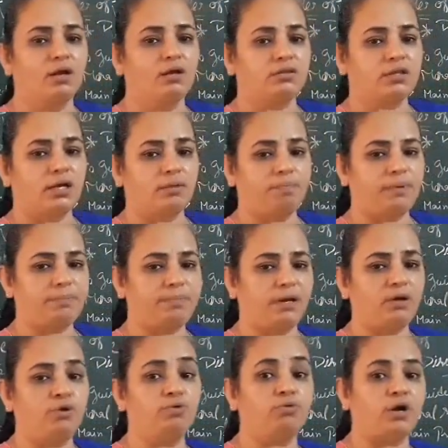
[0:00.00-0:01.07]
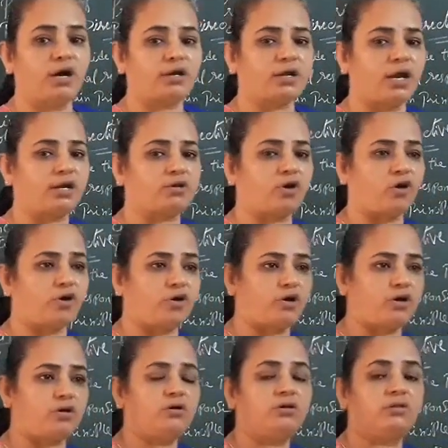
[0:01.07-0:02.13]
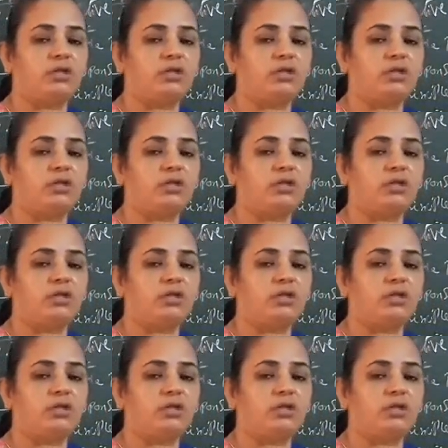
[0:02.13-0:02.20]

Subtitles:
That people who are get corona,